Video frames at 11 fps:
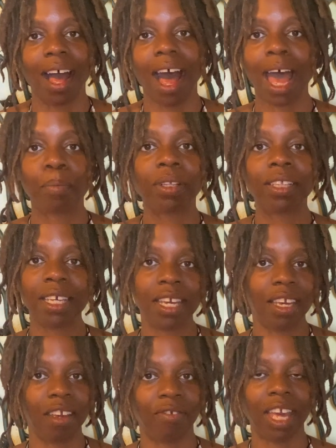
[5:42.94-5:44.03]
I
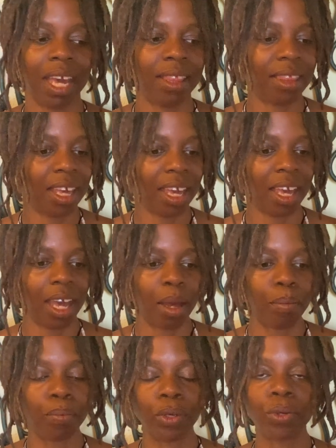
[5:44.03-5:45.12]
believe in the
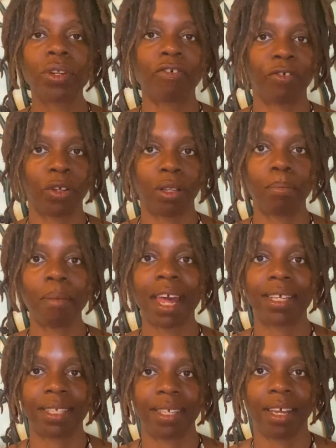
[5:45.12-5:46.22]
beautiful
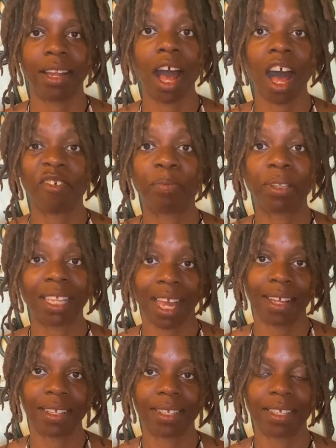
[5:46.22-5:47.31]
medicine of
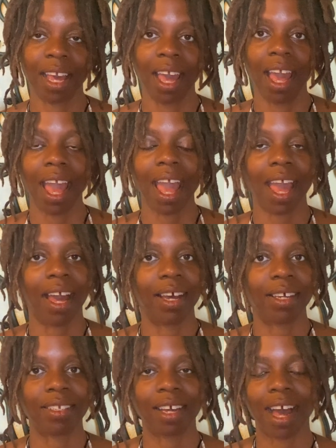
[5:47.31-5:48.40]
plants,
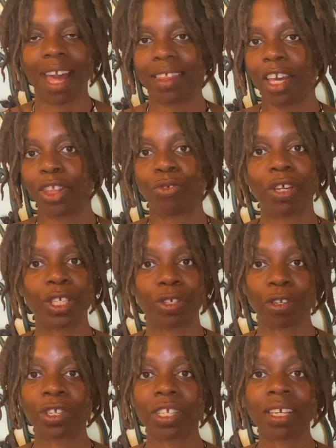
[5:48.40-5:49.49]
and I think the
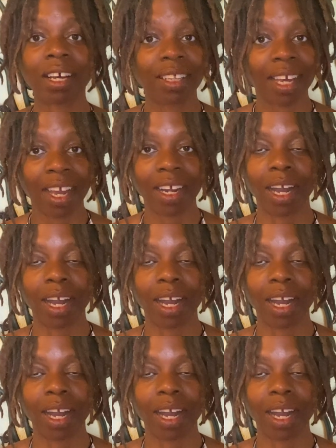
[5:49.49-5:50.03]
research is clear.